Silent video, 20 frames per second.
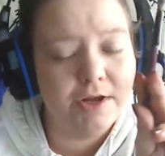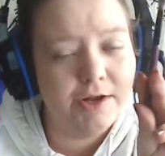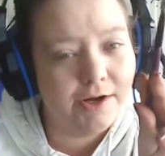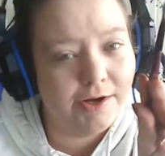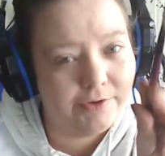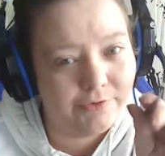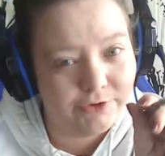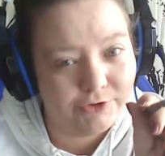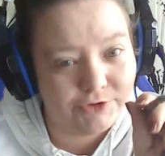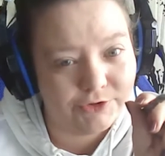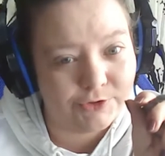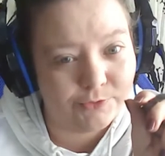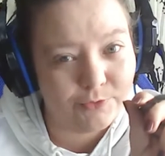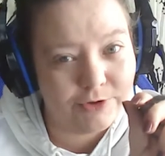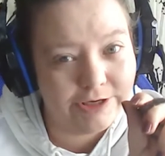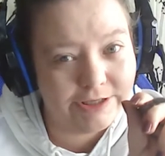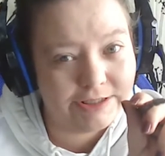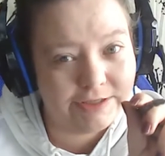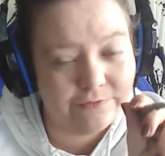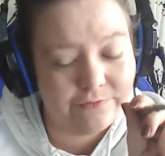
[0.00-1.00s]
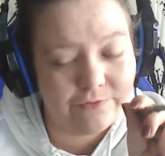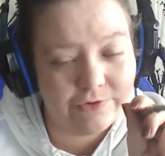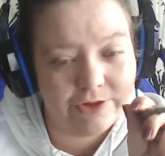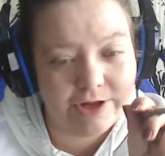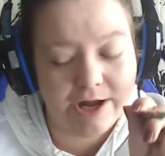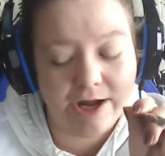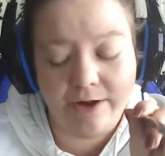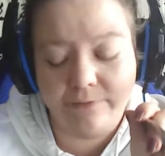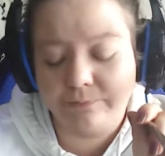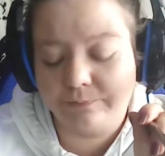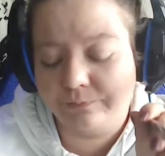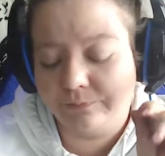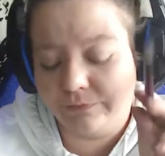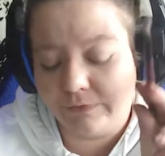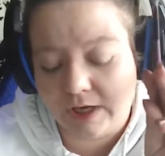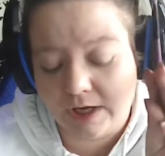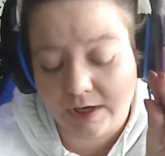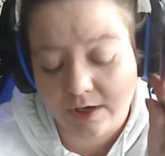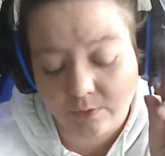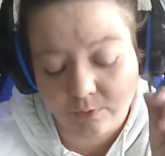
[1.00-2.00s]
And there's a reason for that.
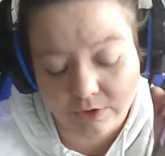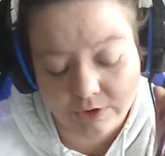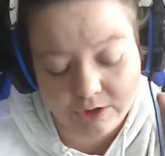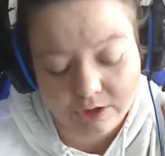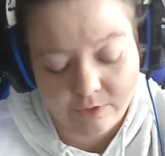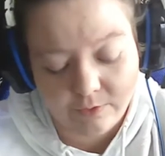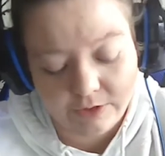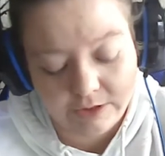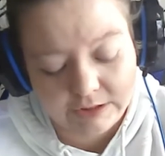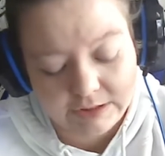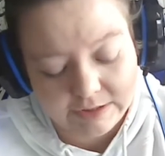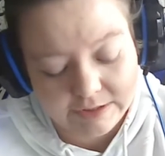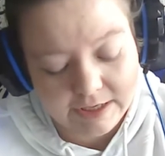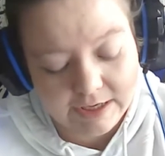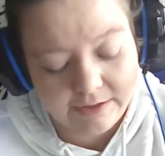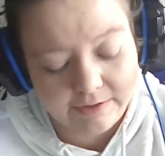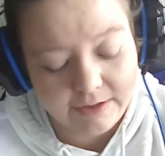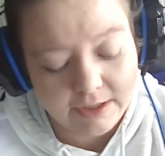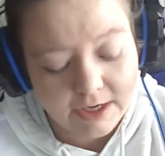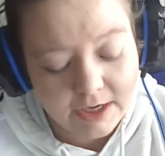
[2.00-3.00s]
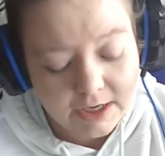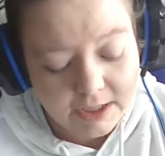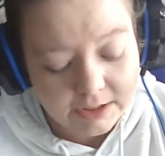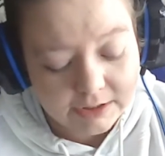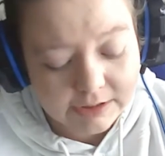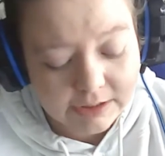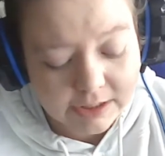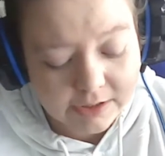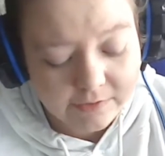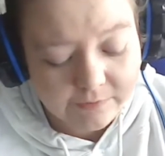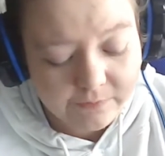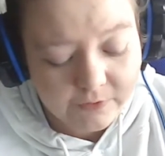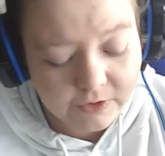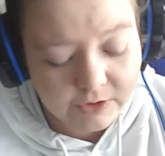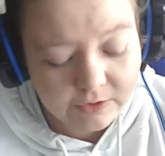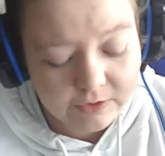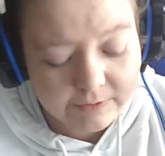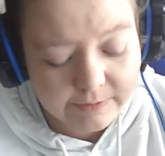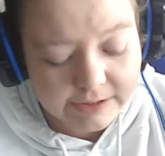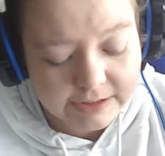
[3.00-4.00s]
And I'm going to go into that. Now, if you're a
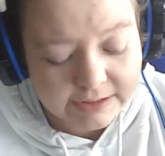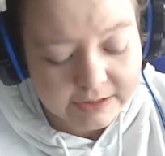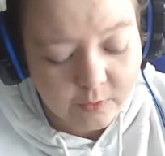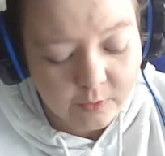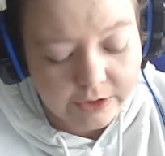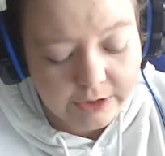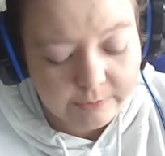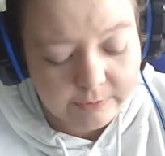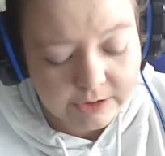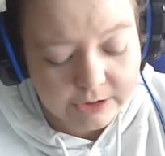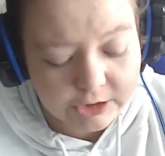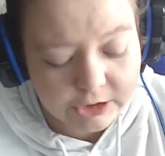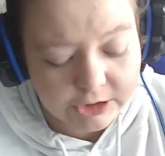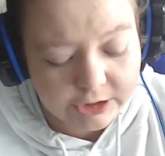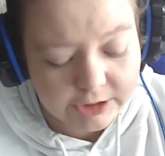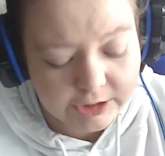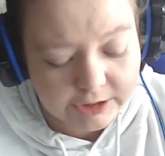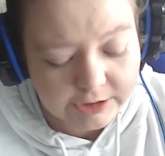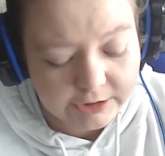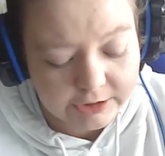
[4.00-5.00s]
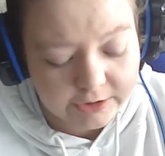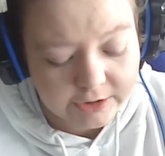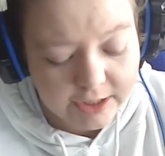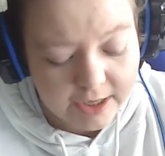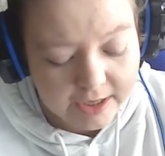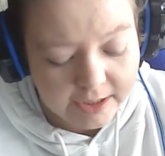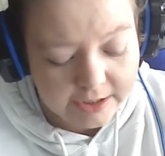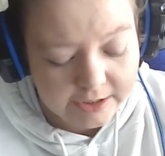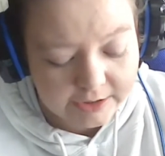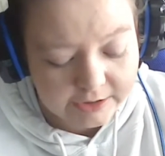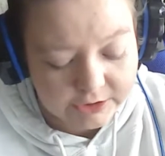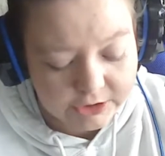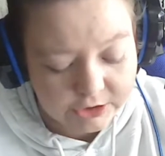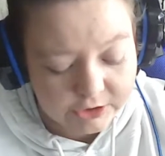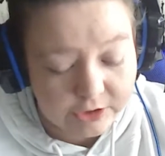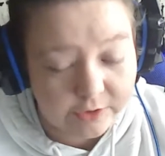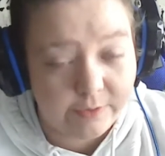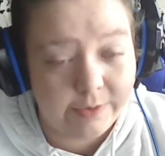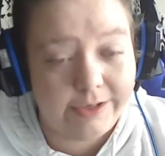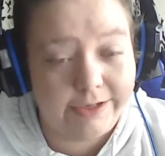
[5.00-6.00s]
little bit squeamish and you're not into
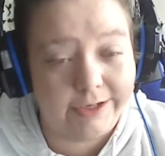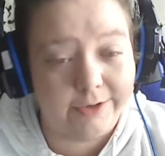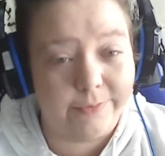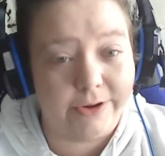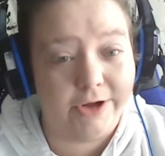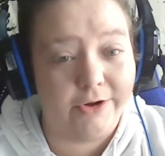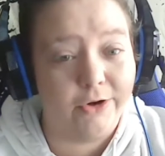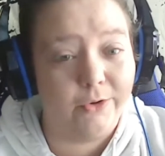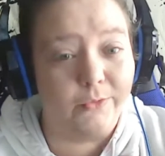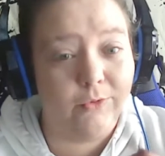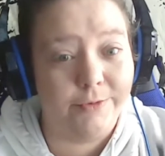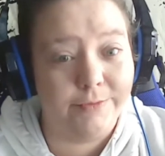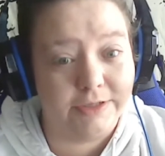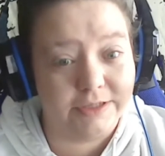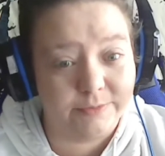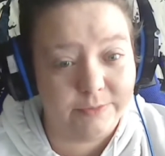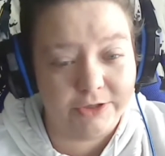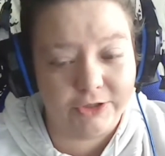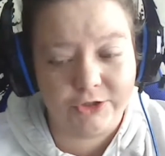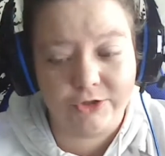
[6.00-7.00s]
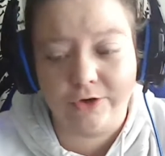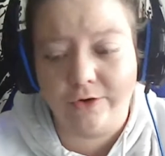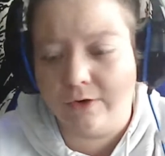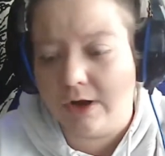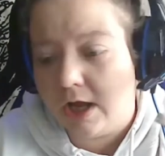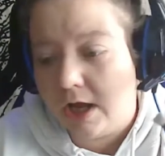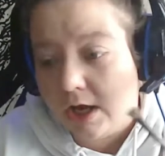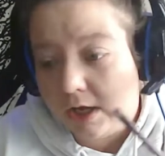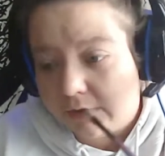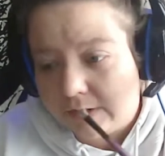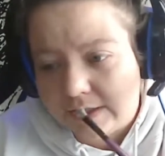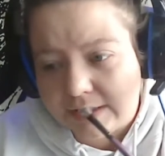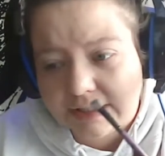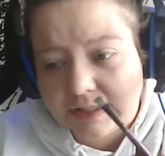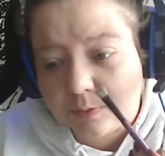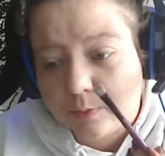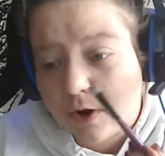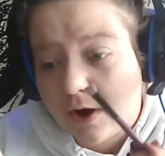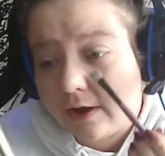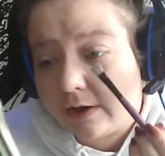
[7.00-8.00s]
knowing about a woman's menstrual, this
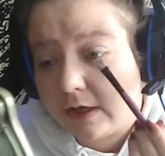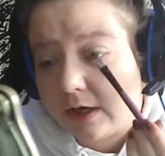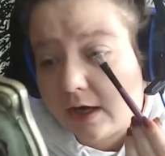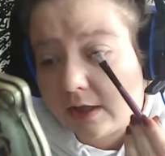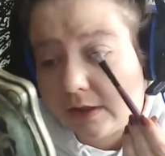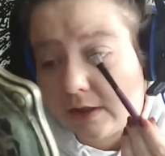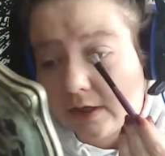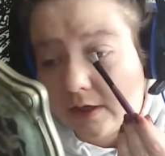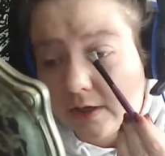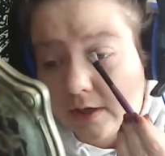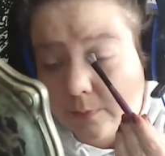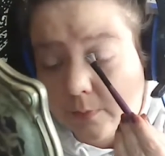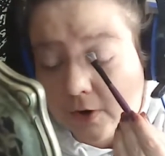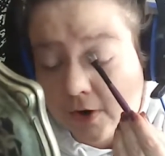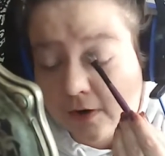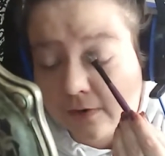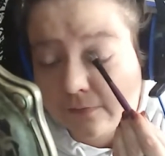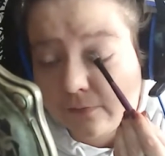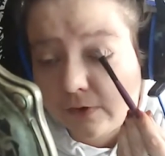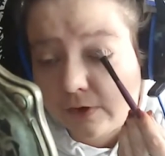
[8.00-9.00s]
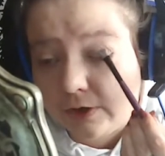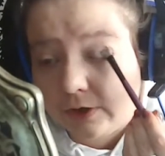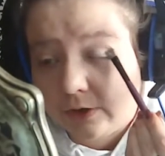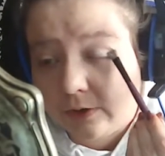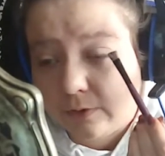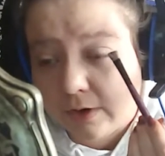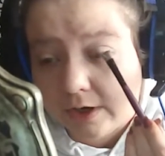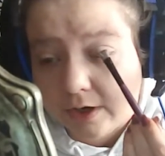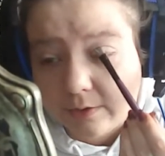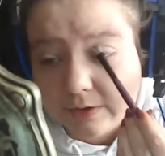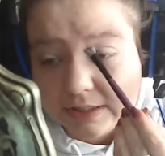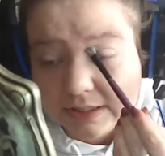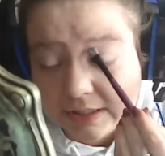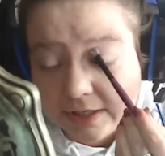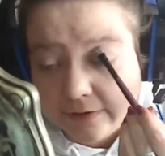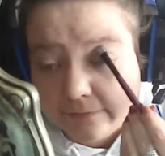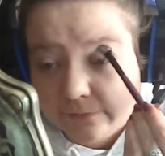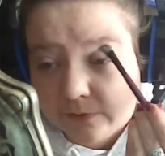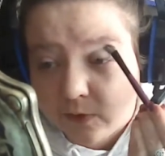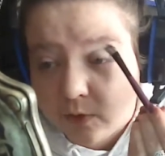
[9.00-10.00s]
is probably not the part for you, and I would
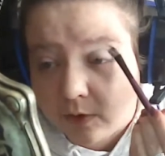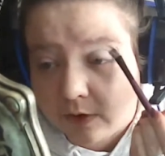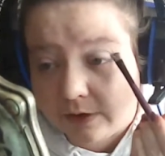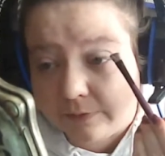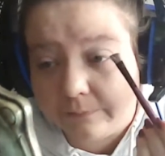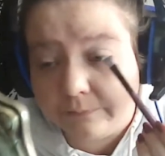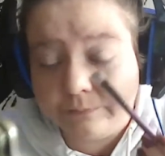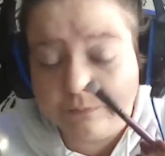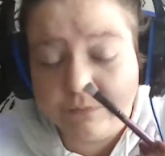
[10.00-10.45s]
skip forward.